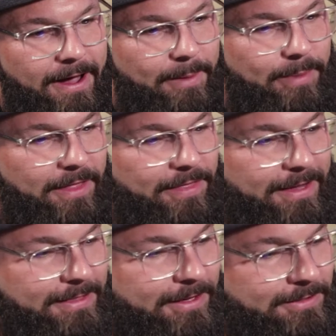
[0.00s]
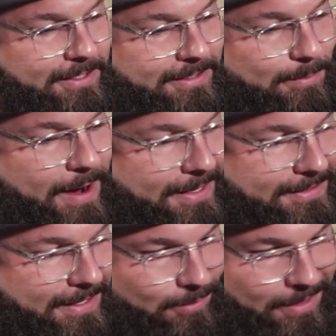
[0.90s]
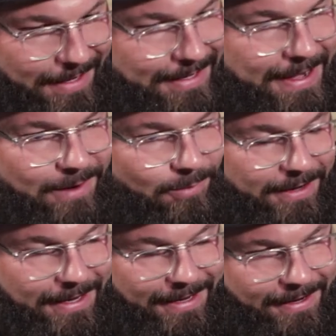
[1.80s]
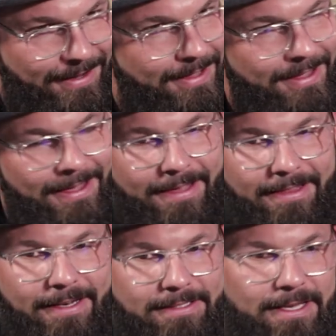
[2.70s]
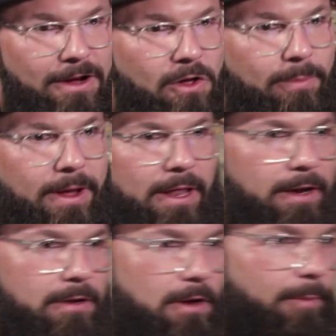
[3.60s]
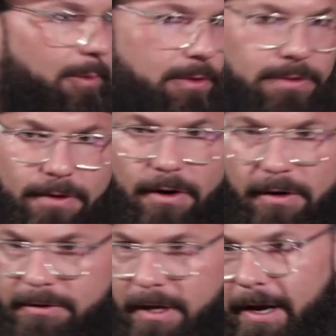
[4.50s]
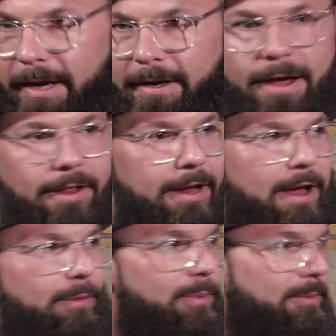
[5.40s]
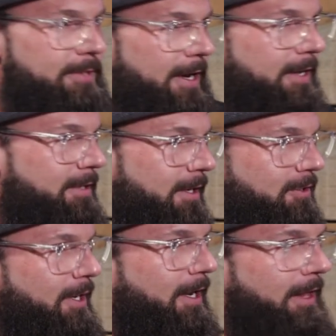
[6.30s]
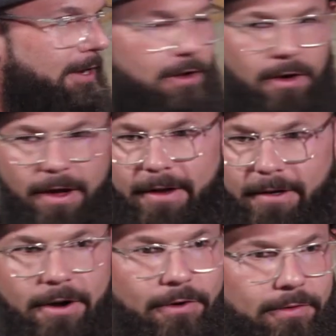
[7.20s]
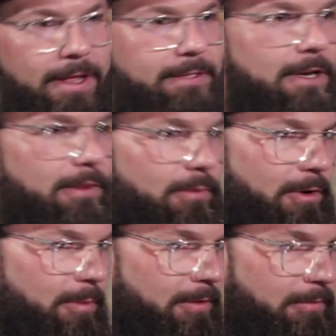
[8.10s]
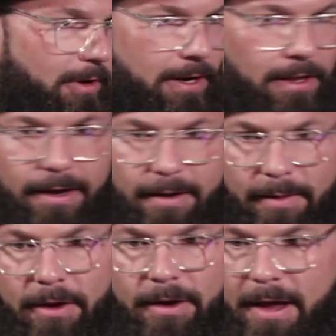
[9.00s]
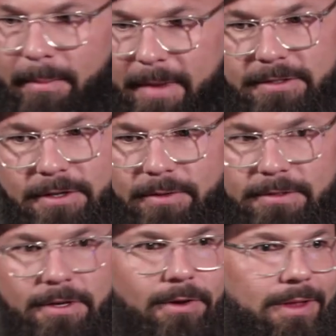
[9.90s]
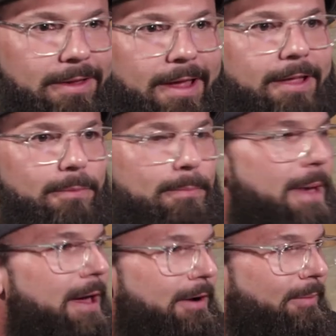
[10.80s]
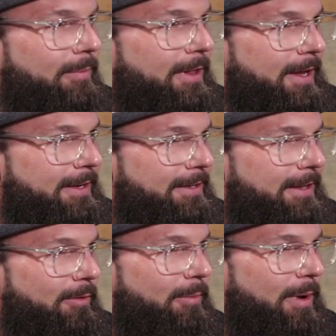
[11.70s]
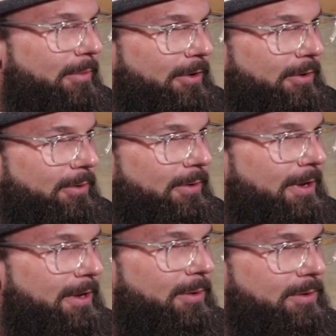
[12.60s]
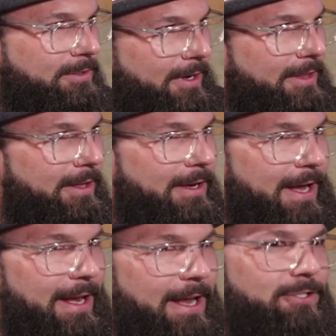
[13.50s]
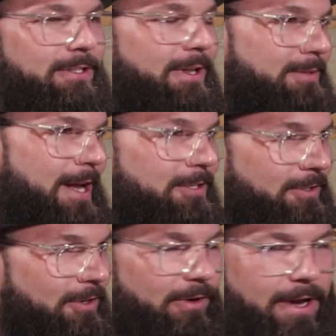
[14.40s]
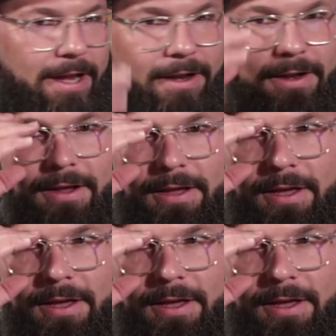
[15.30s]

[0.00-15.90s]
Uh, but I think there's this mindset with like networking that it's like all about like how many business cards can I hand out? Like how many people's hands can I shake? Like oh I hadn't gone over to that side of the room and great like oh yeah I met so and so like yeah you met them but like did they remember you? Yep. Was there any th- connection that was actually created?